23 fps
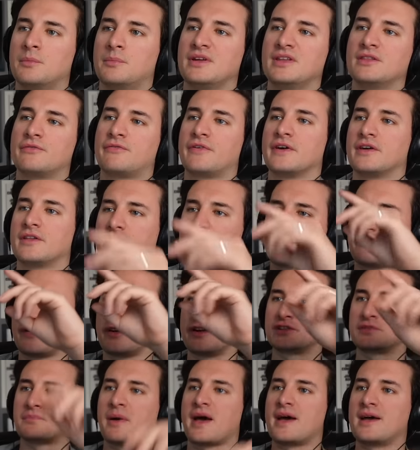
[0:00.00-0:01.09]
the, so, fir- the,
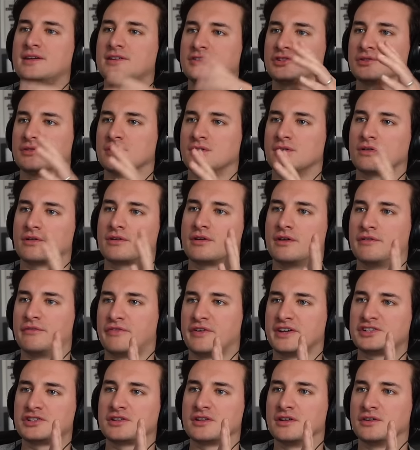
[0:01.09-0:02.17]
first page will look
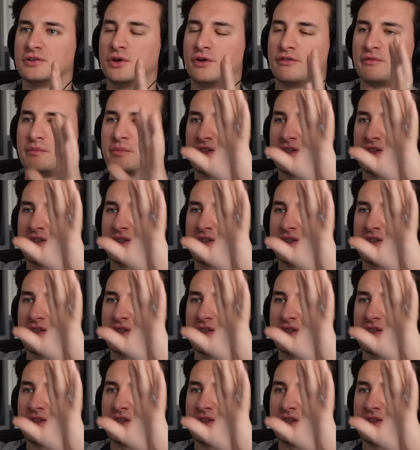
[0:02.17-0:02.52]
official enough, but